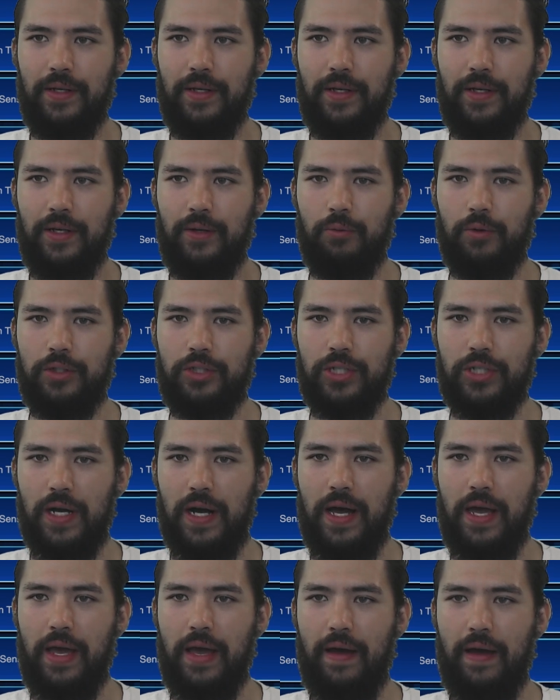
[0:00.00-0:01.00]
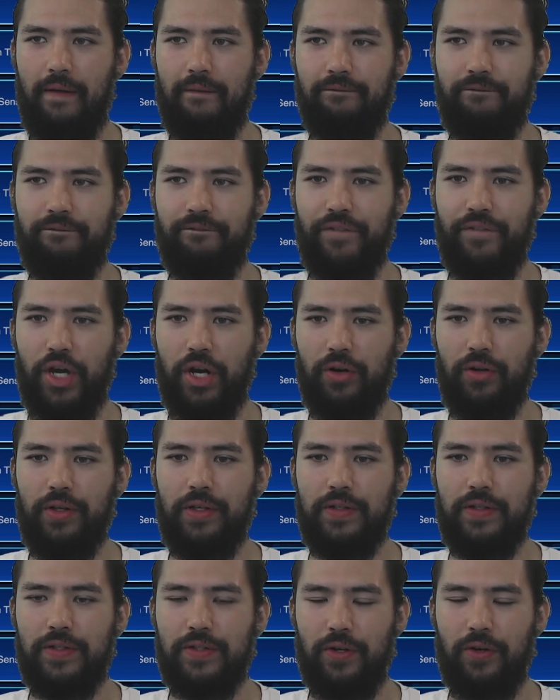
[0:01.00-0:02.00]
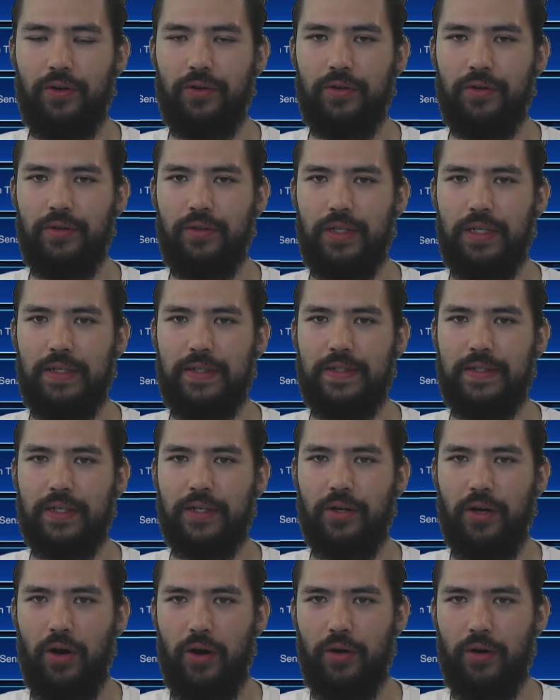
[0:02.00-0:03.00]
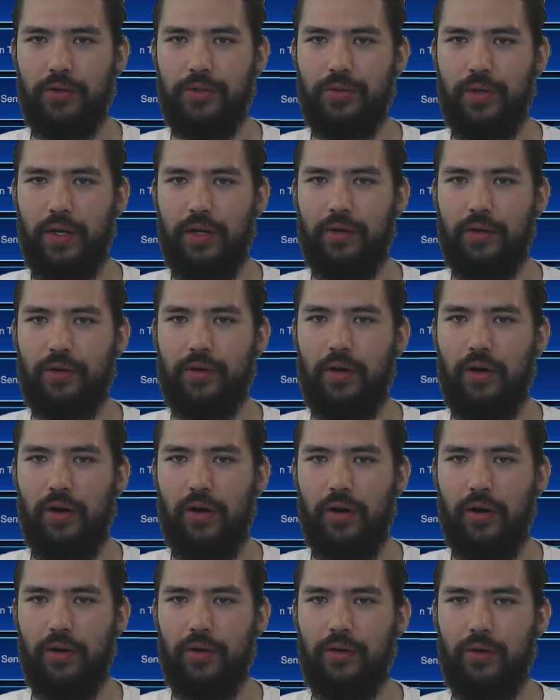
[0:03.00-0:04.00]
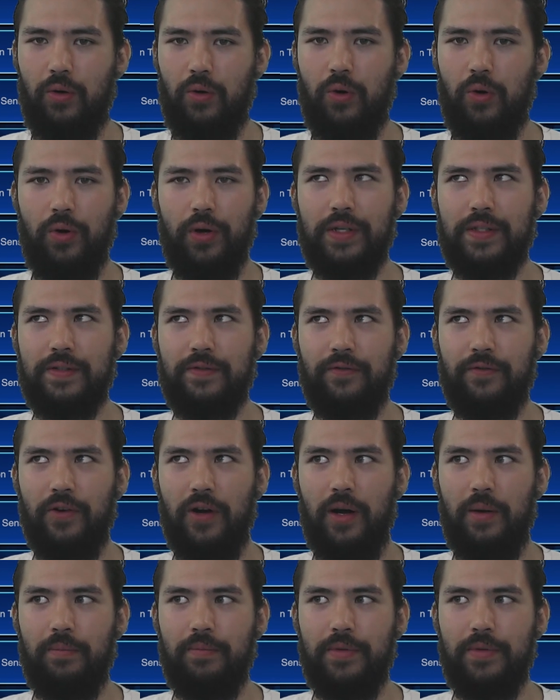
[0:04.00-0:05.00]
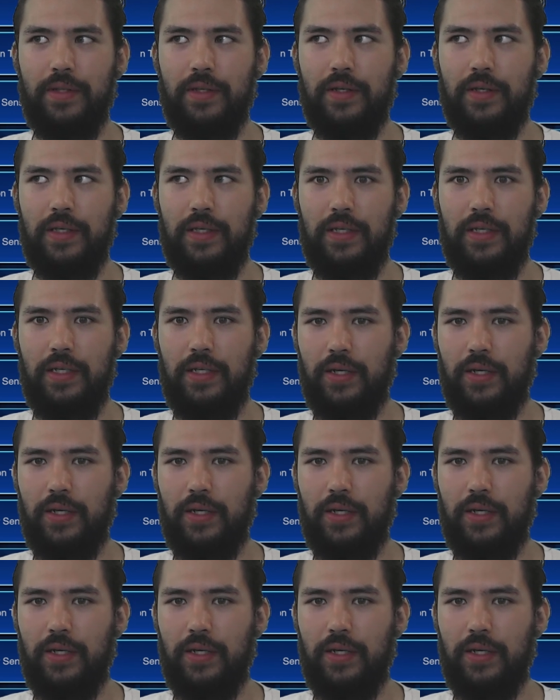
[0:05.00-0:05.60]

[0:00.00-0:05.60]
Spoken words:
which I am fairly certain is a card trader card, or it's from the E-Hero